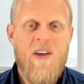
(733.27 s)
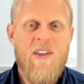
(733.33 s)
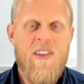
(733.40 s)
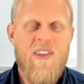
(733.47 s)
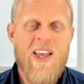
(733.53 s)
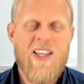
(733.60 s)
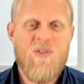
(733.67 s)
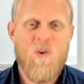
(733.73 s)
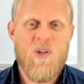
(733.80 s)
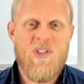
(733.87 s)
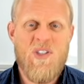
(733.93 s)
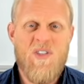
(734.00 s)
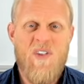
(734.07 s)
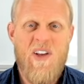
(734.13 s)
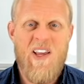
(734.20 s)
Thanks for
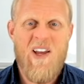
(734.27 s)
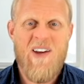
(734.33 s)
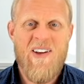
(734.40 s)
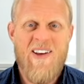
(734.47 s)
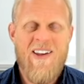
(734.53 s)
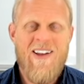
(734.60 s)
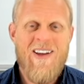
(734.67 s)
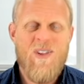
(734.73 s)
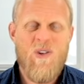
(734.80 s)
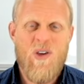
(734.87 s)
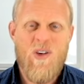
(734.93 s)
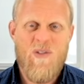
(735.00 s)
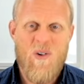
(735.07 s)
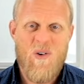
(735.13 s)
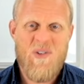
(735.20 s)
watching the video.
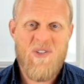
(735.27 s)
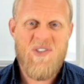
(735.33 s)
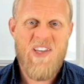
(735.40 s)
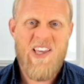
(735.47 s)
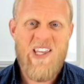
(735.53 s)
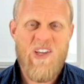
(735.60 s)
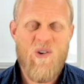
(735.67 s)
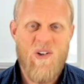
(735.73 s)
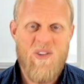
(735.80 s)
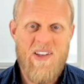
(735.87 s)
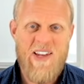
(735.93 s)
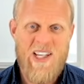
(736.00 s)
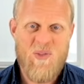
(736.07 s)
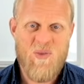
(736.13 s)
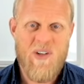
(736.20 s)
Looking forward to seeing you on the
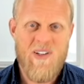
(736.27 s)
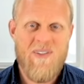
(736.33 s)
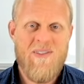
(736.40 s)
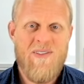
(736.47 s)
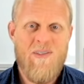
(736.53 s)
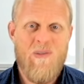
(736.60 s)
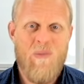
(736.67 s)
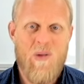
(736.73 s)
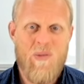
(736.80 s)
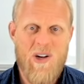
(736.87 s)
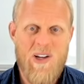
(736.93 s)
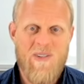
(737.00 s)
next one. Bye-bye.